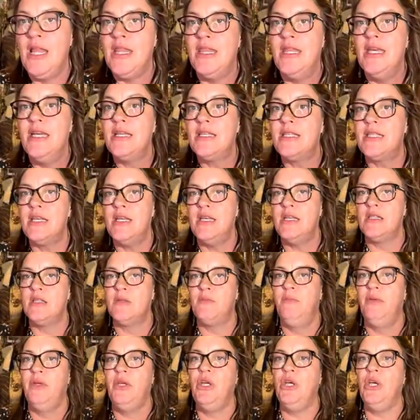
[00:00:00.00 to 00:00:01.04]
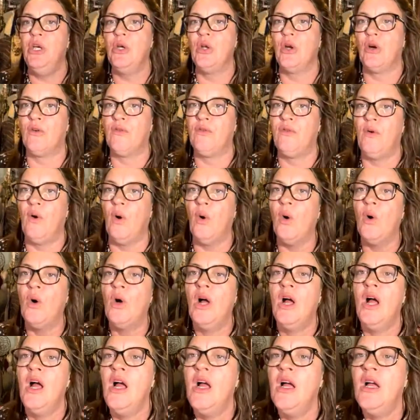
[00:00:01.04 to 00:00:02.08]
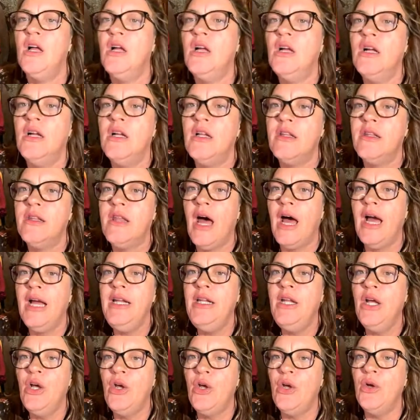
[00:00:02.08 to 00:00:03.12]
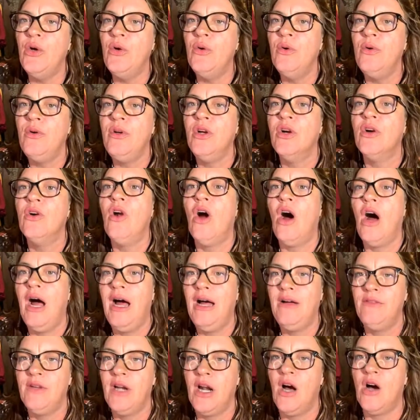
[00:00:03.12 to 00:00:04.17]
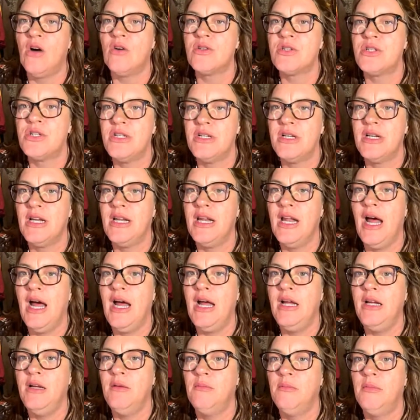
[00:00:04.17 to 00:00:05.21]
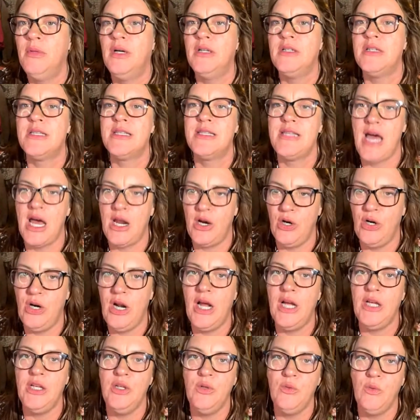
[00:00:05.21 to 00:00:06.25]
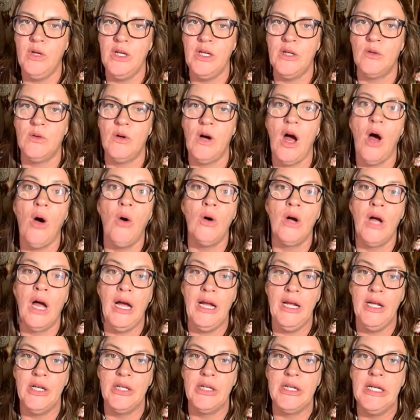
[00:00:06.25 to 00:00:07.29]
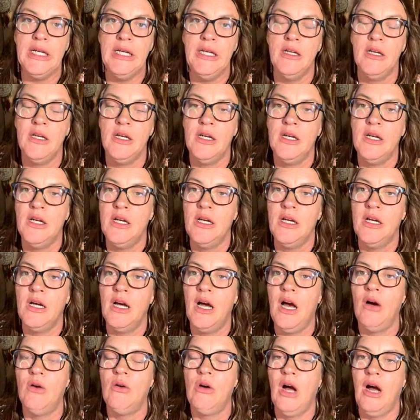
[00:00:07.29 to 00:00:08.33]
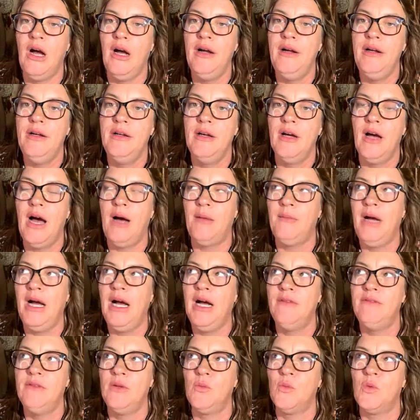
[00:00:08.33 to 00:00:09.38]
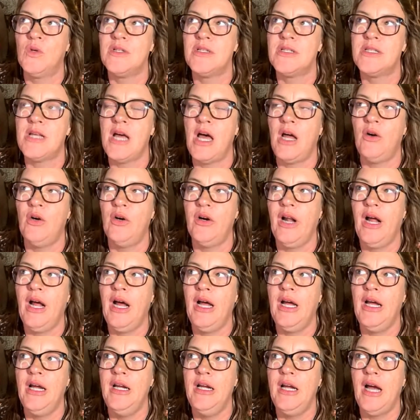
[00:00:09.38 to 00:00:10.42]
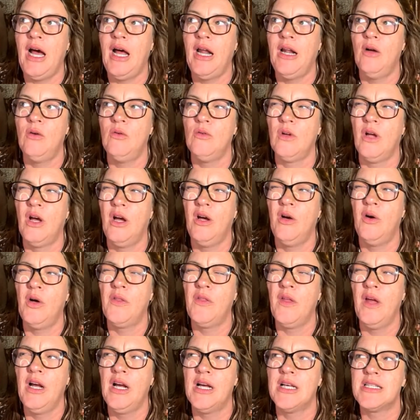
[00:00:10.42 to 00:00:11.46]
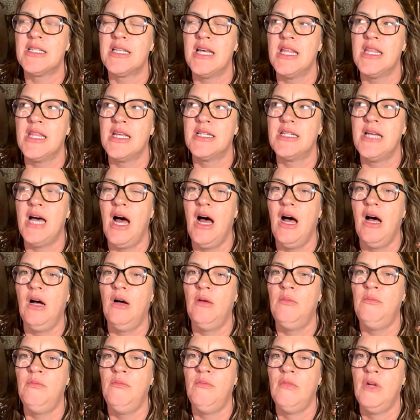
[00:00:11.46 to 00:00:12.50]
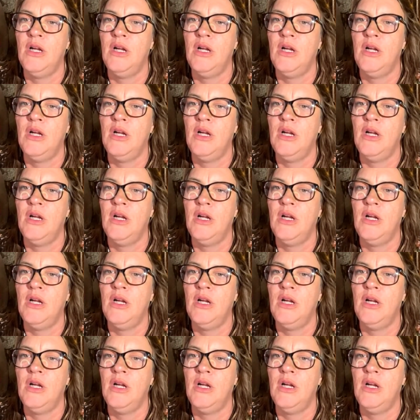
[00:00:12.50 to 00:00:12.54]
This is beautiful. They do. You're not having auction today, but Saturday you will. Okay, honey. Okay. I'm having one Saturday. I don't know. I think I set the time.